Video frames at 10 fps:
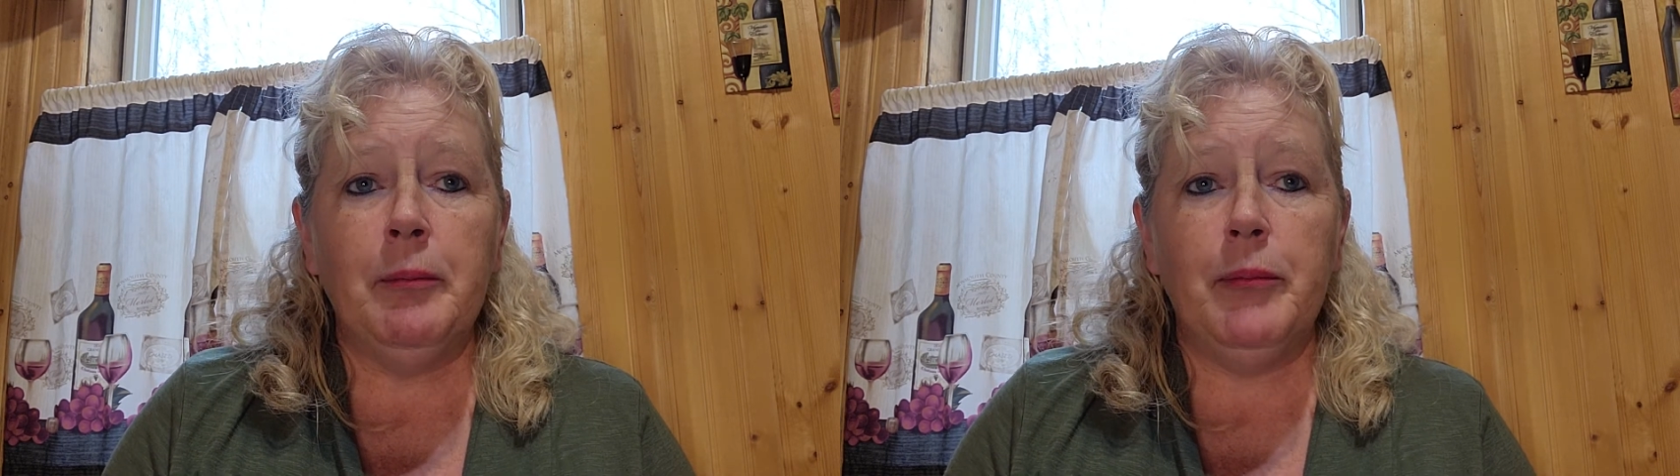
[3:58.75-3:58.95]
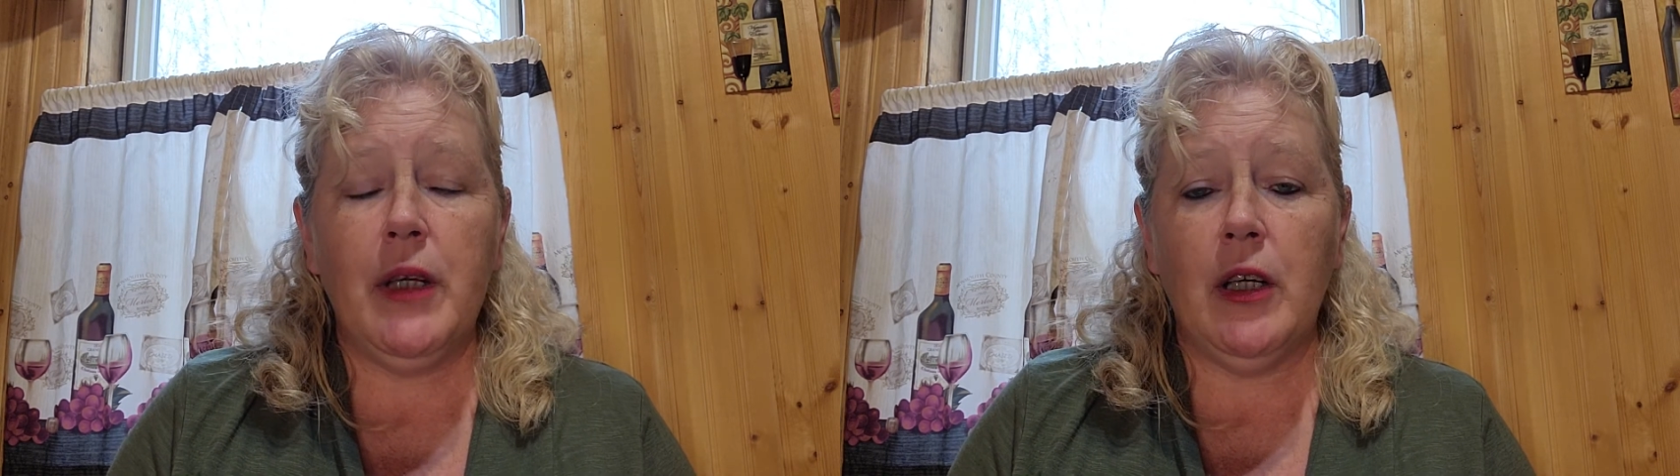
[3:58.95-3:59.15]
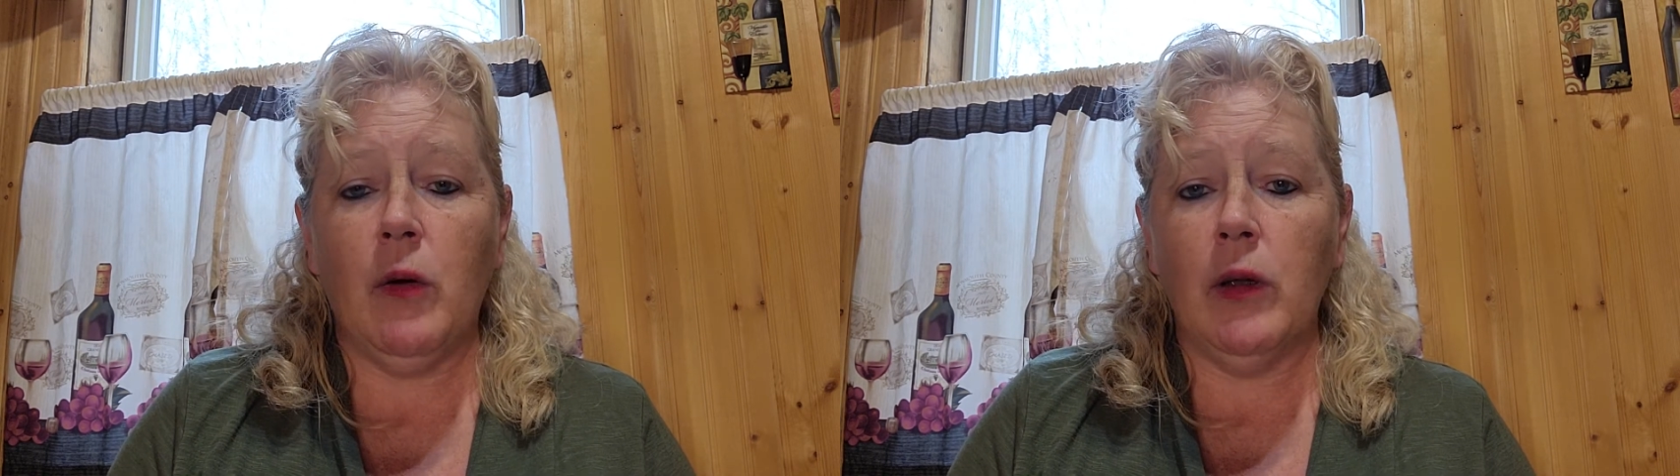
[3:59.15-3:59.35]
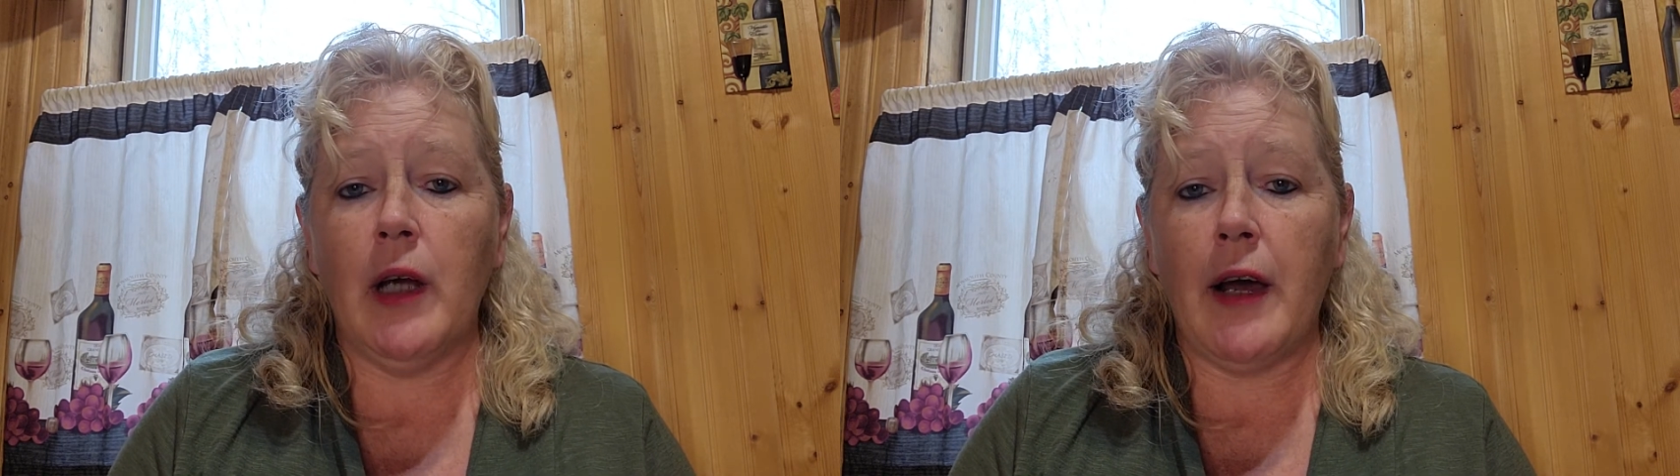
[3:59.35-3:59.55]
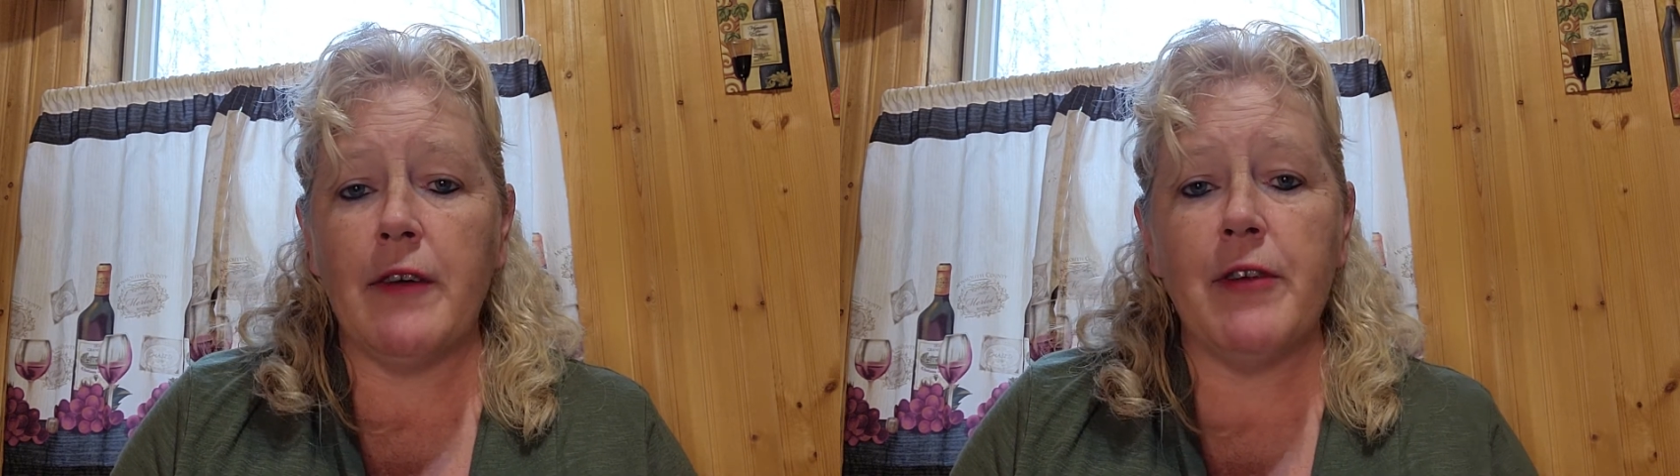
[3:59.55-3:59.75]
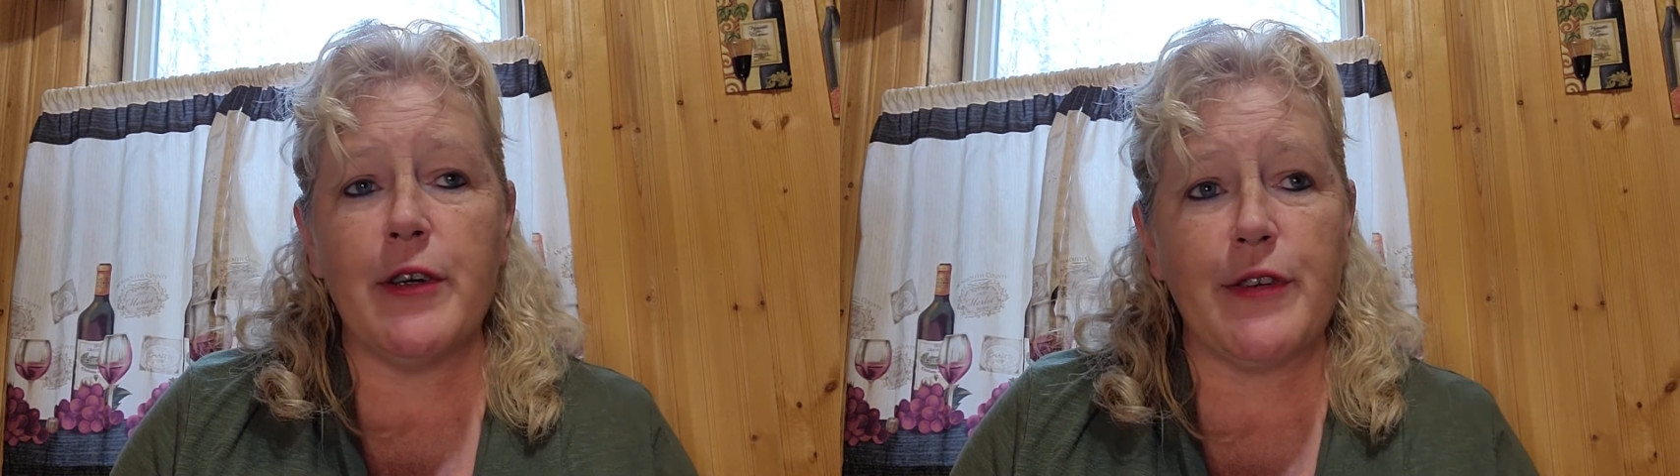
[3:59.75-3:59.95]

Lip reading: A lot of us